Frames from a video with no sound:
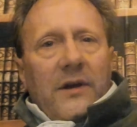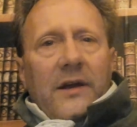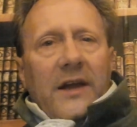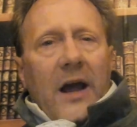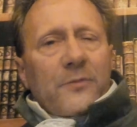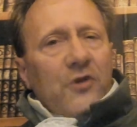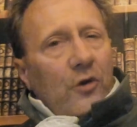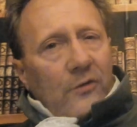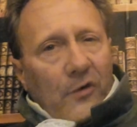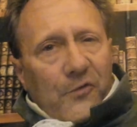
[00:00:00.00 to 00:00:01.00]
capturing
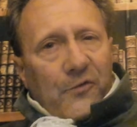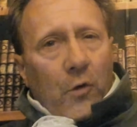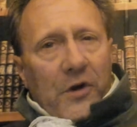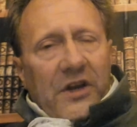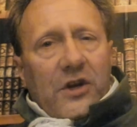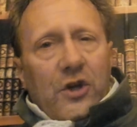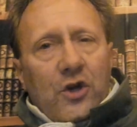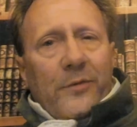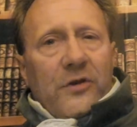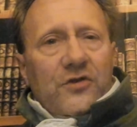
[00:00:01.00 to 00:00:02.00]
over 40
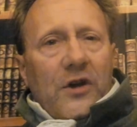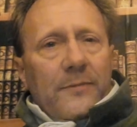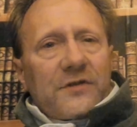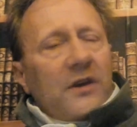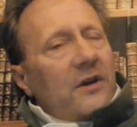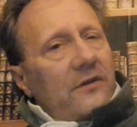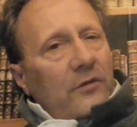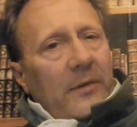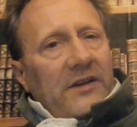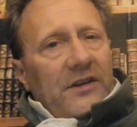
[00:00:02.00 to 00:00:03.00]
Cuban ships
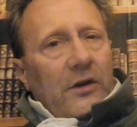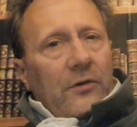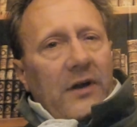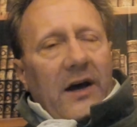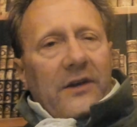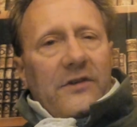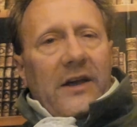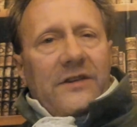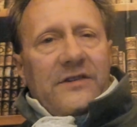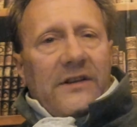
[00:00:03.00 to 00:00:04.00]
from 1809 to
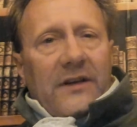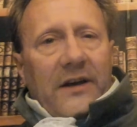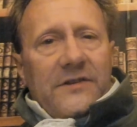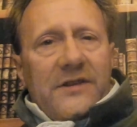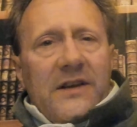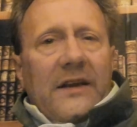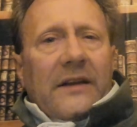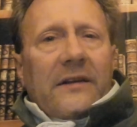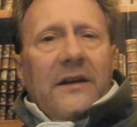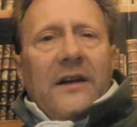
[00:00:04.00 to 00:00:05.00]

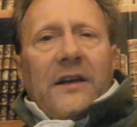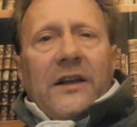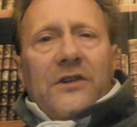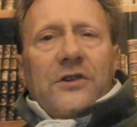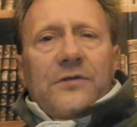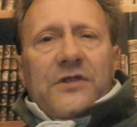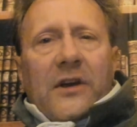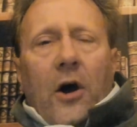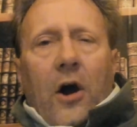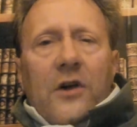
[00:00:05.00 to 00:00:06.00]
1819,
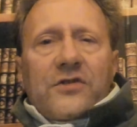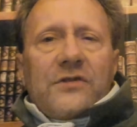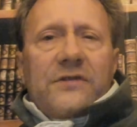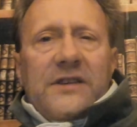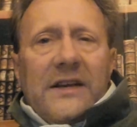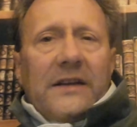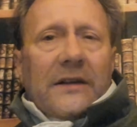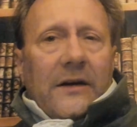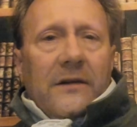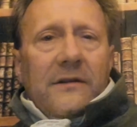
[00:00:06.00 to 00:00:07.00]
inducing
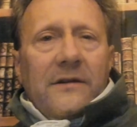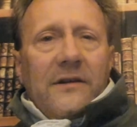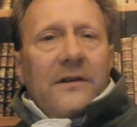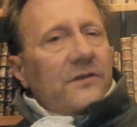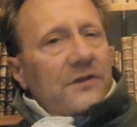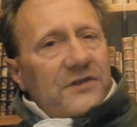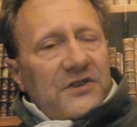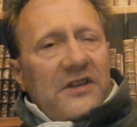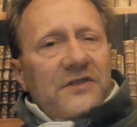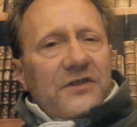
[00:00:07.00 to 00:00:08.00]
Argentina to
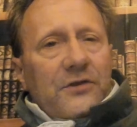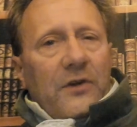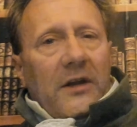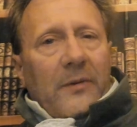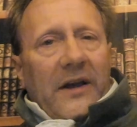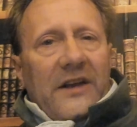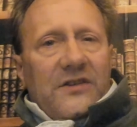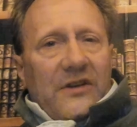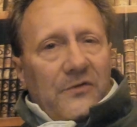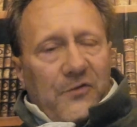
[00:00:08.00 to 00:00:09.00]
cease the trade by
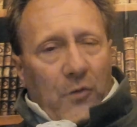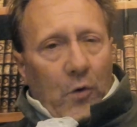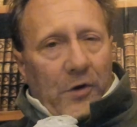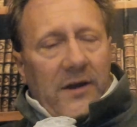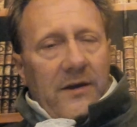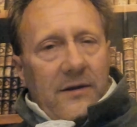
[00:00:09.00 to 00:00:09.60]
1840,